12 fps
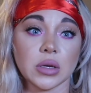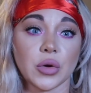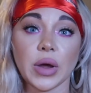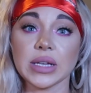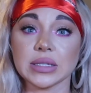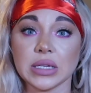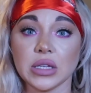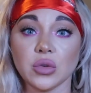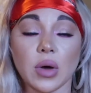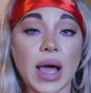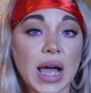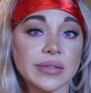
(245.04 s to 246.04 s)
crazy. You
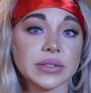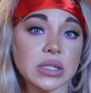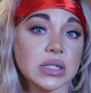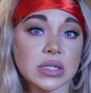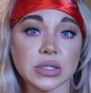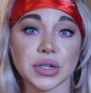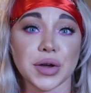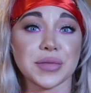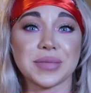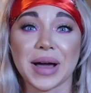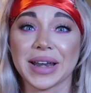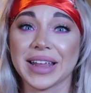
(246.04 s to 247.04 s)
have to listen to
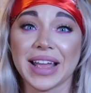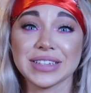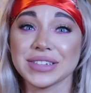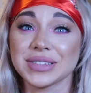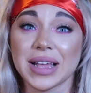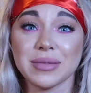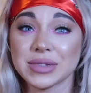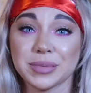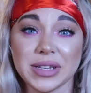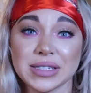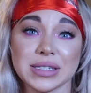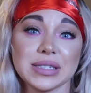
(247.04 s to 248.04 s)
your body. I'm
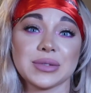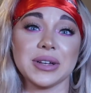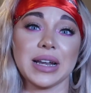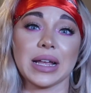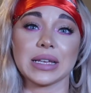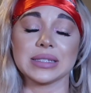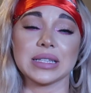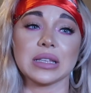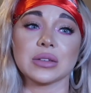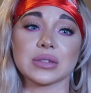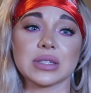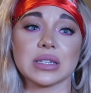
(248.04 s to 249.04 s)
speechless when I see
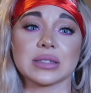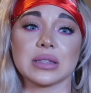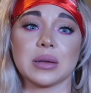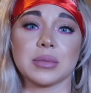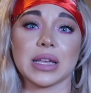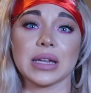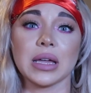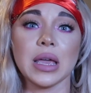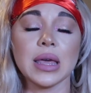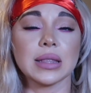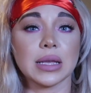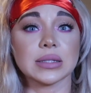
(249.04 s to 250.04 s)
those things, because I'm like,
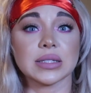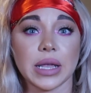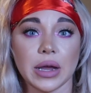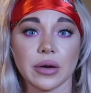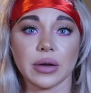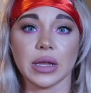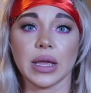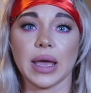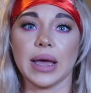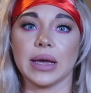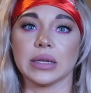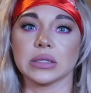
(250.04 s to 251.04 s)
that's scary,
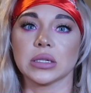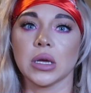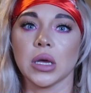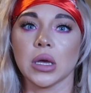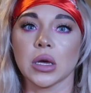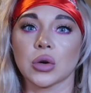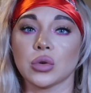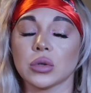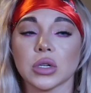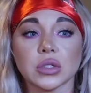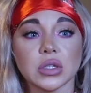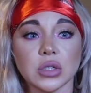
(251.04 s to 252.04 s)
and
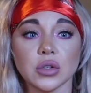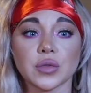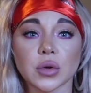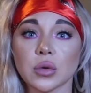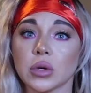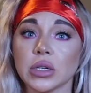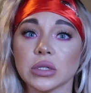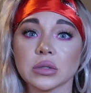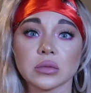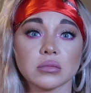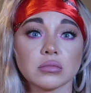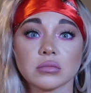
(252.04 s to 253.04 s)
kudos to you for
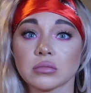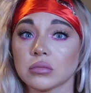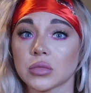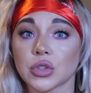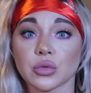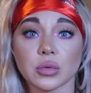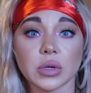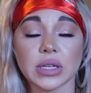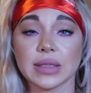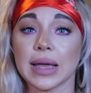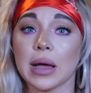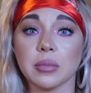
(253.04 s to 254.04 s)
going through
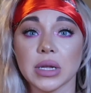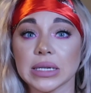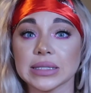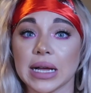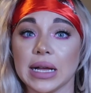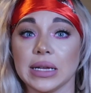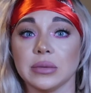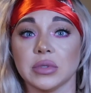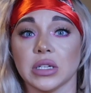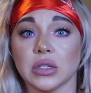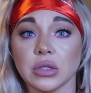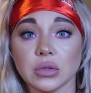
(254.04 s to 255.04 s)
it that many times
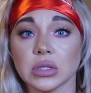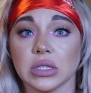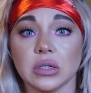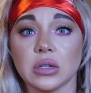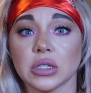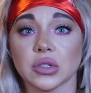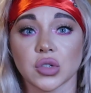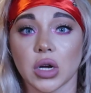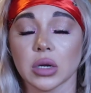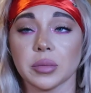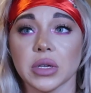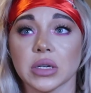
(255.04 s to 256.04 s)
and you still are
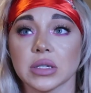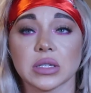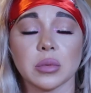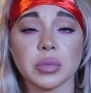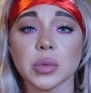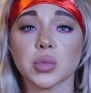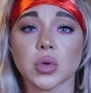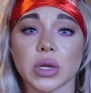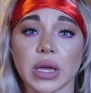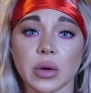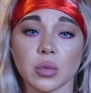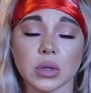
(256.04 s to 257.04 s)
strong, because some people
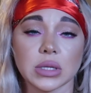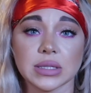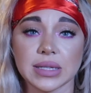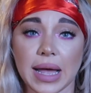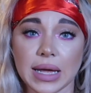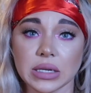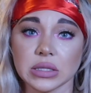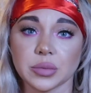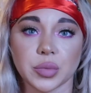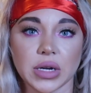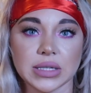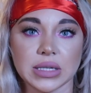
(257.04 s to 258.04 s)
get really sad and
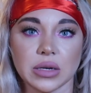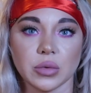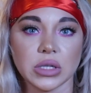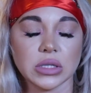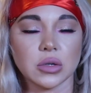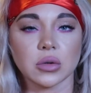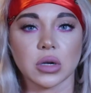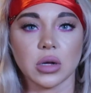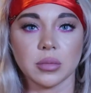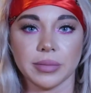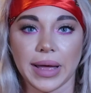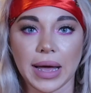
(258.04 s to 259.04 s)
depressed and really don't
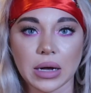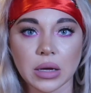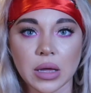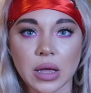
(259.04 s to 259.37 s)
come back.